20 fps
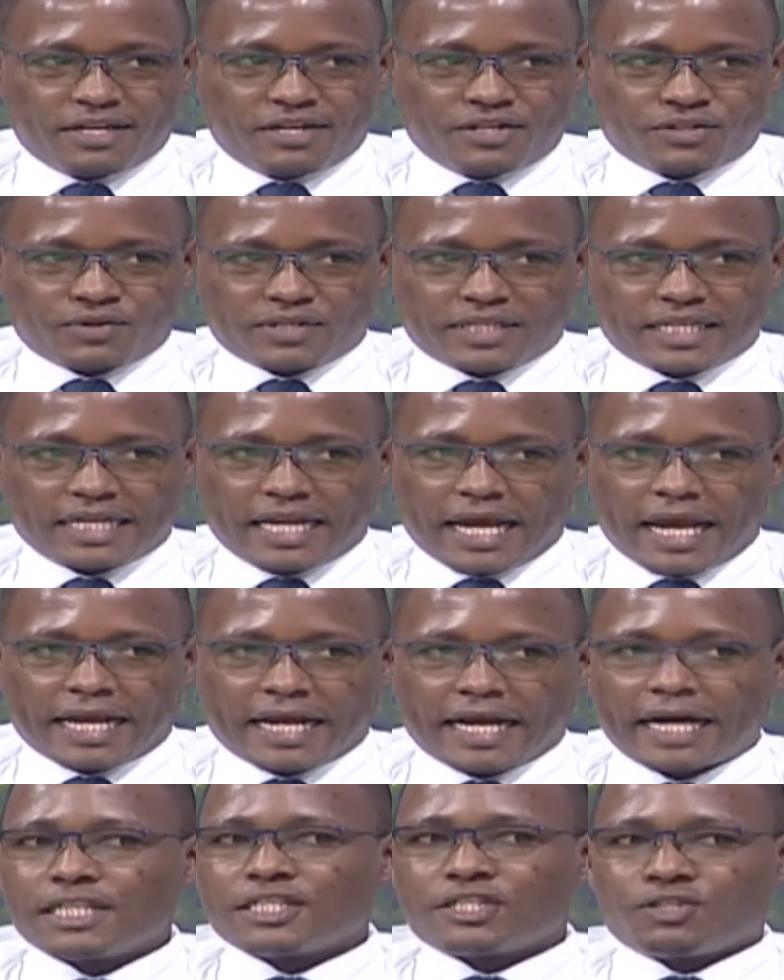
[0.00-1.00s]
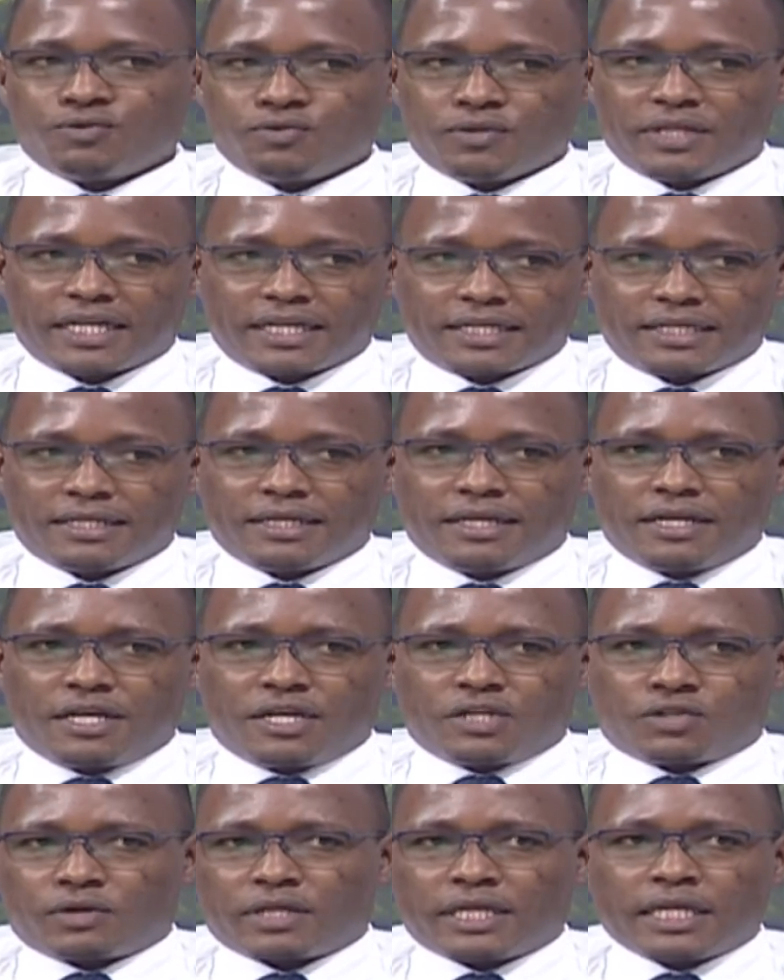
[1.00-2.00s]
So I said, I can't do that.
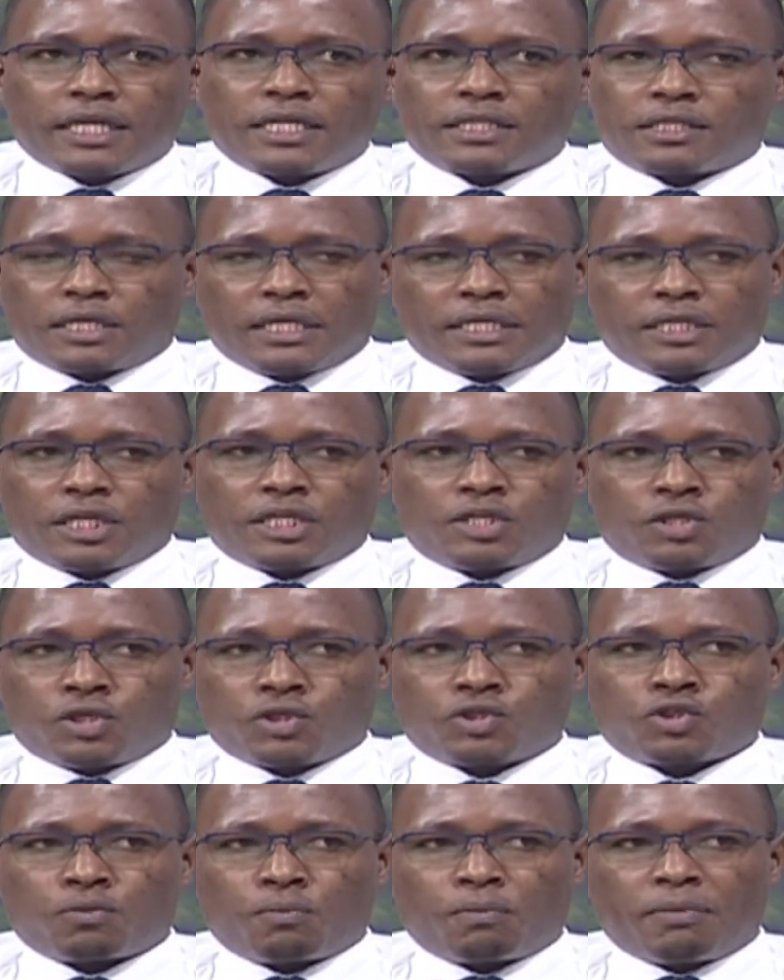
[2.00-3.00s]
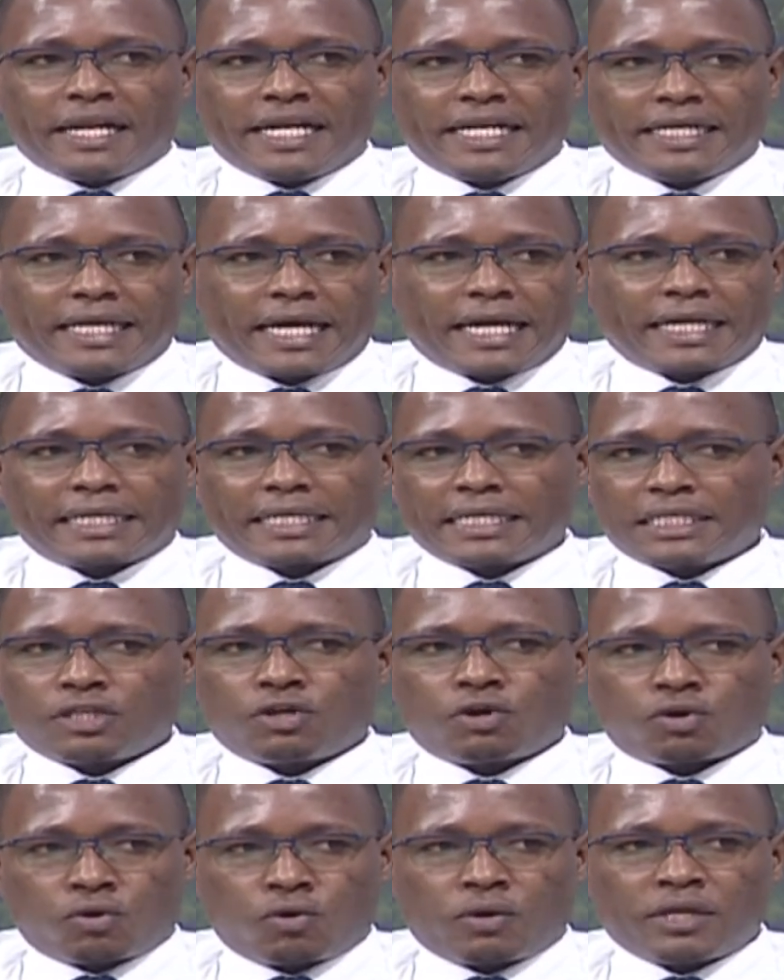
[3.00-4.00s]
So I think it also played a
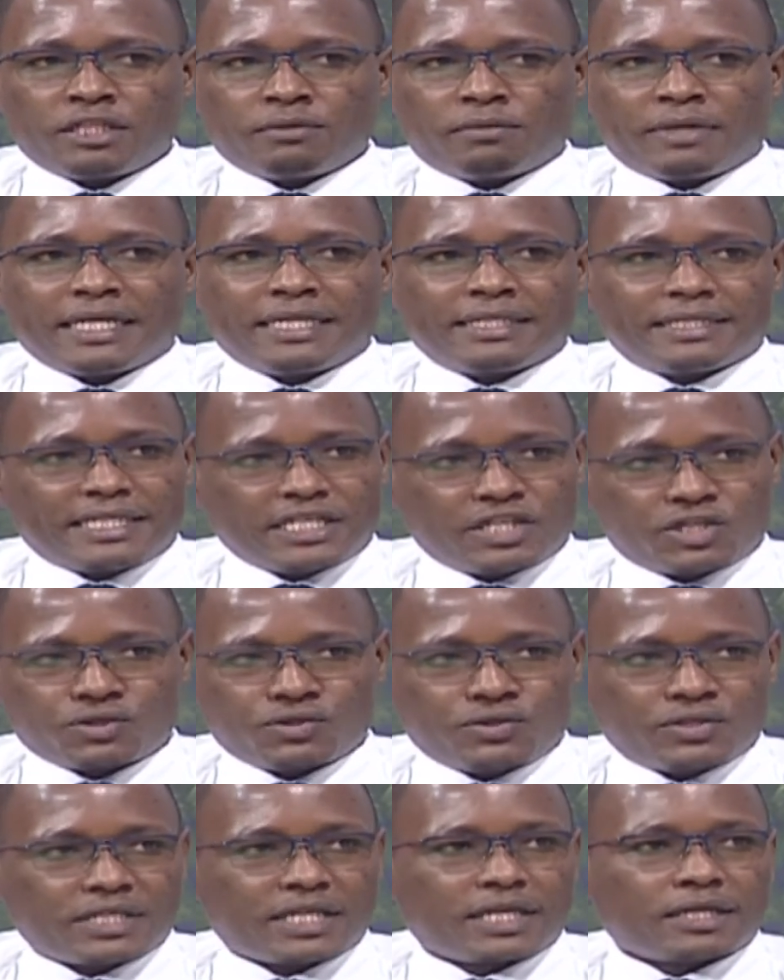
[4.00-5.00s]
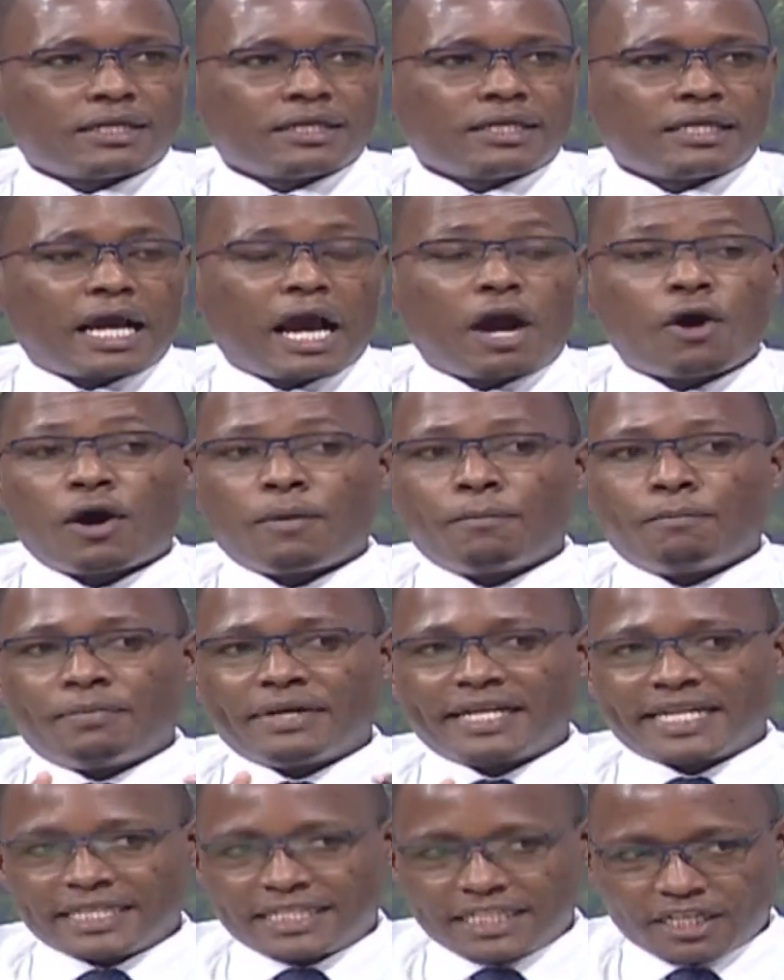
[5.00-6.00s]
critical role in my decisions and in how I'm
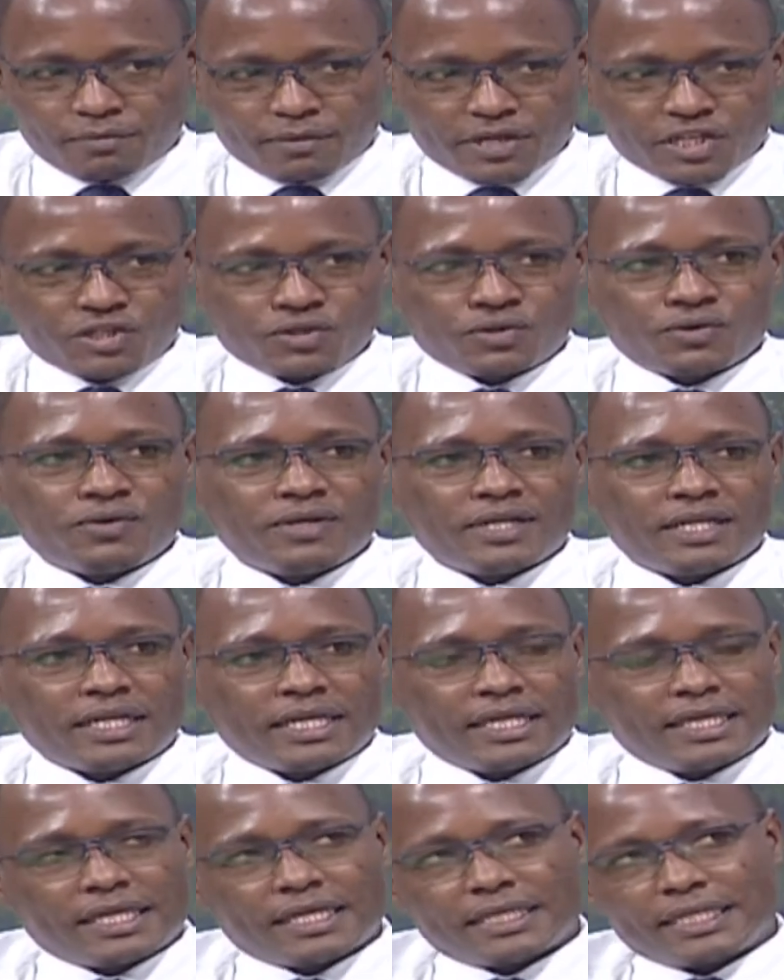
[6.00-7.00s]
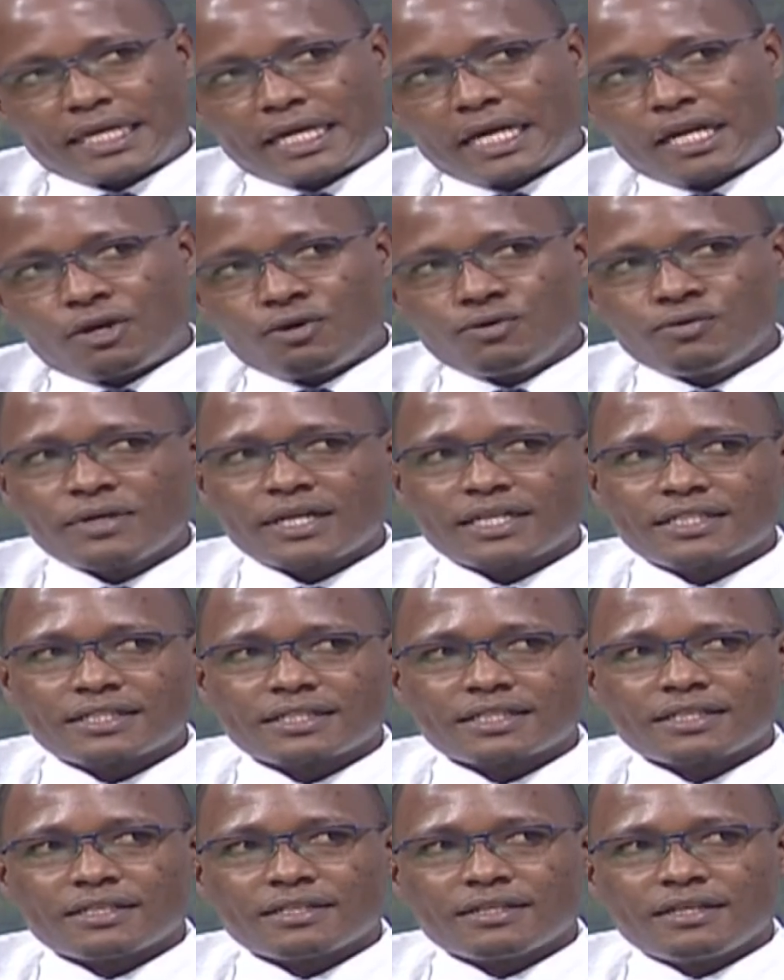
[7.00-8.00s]
parenting my children, in that I can look and
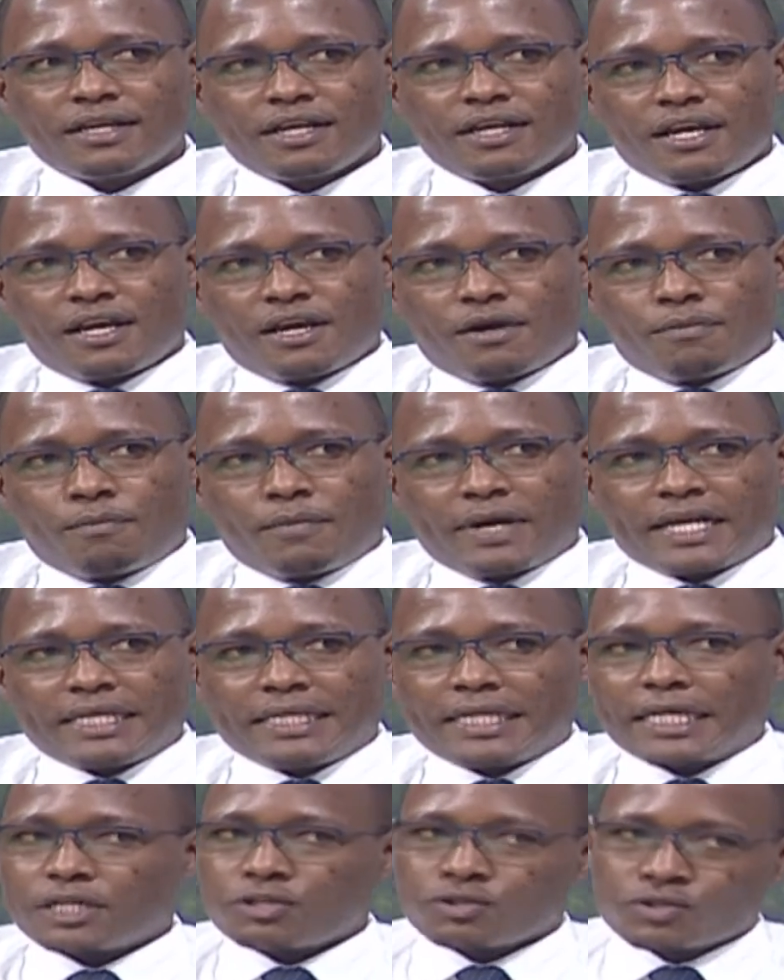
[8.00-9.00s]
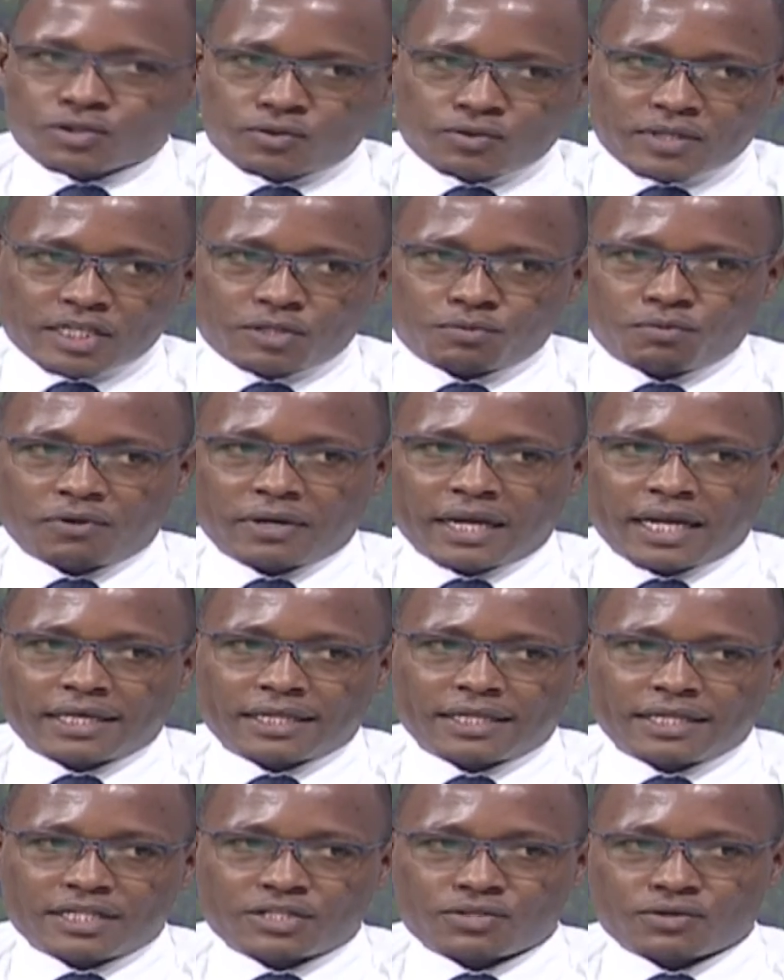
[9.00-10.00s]
say, my dad used to respond
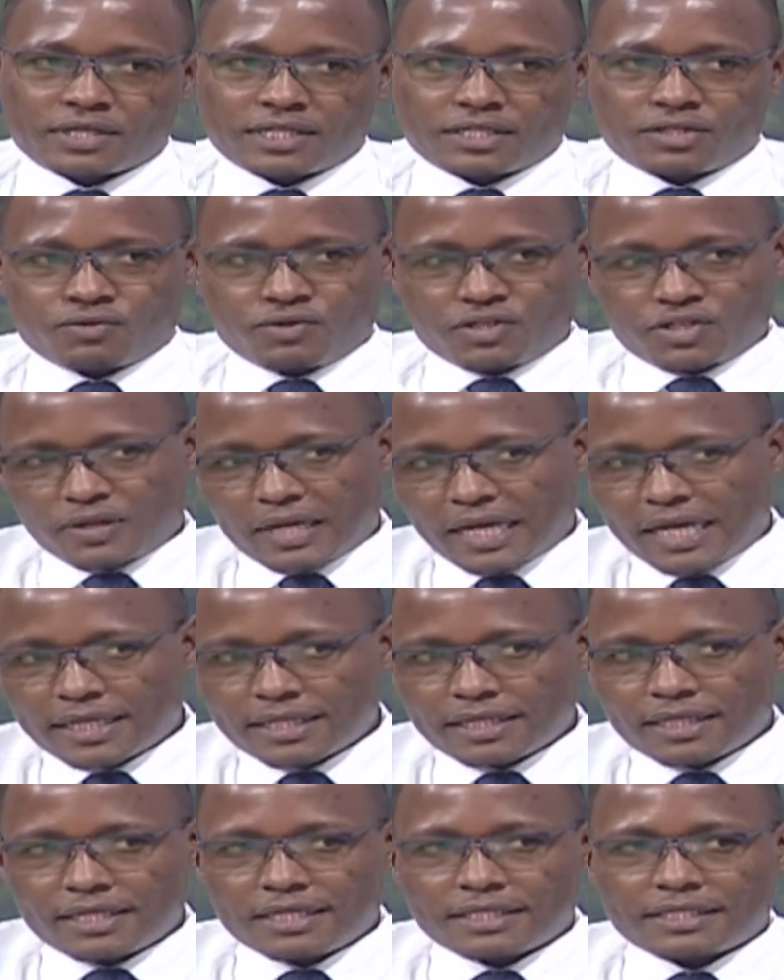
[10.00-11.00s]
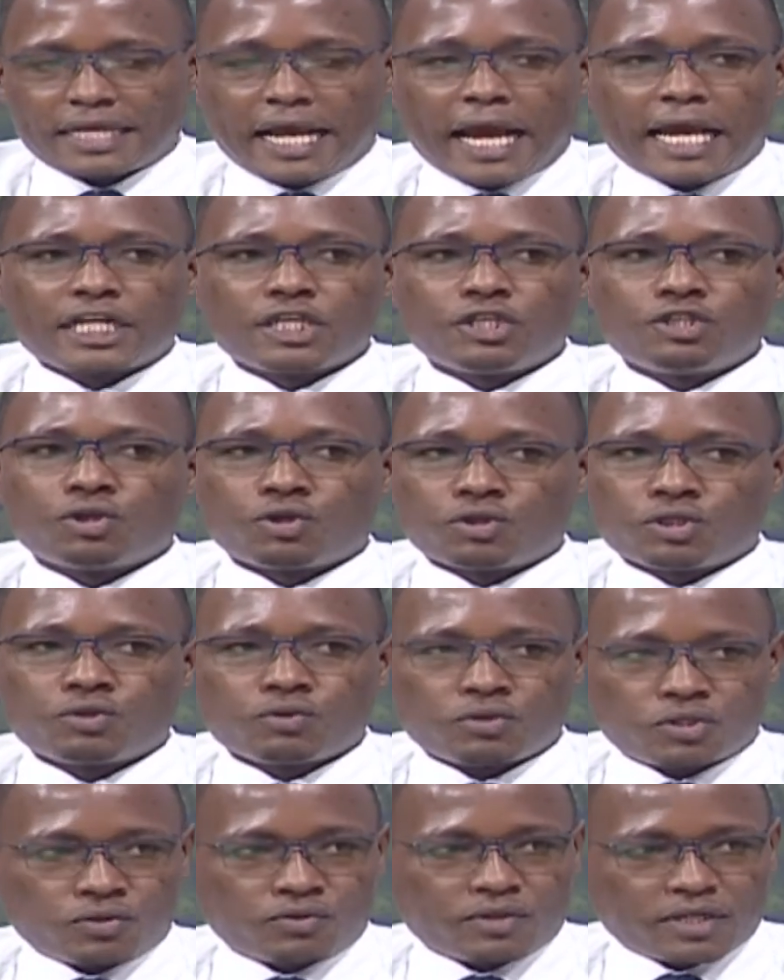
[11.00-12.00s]
like this on a situation like this, I don't
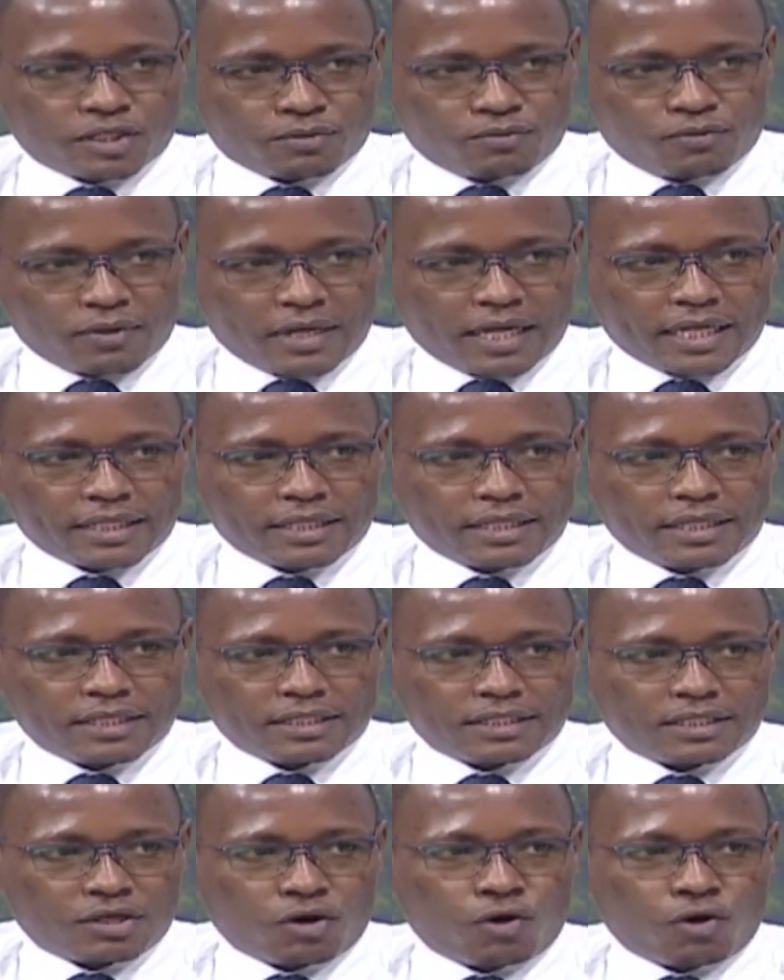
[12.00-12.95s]
want to respond like this.